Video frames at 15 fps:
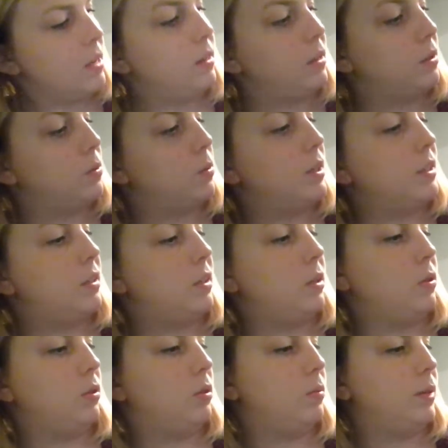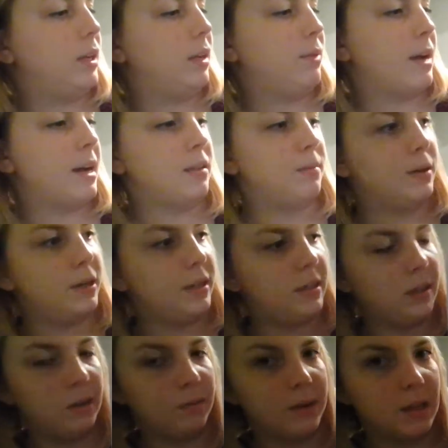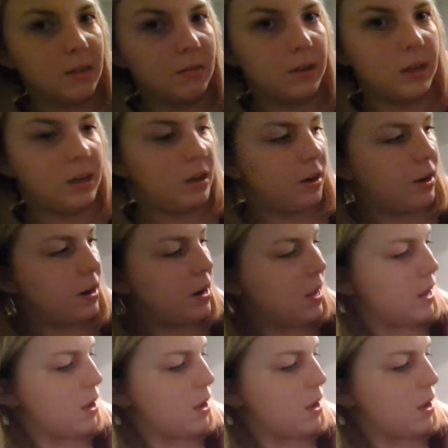There's 1, 2, 3 raspberries, so you'd write 3 here.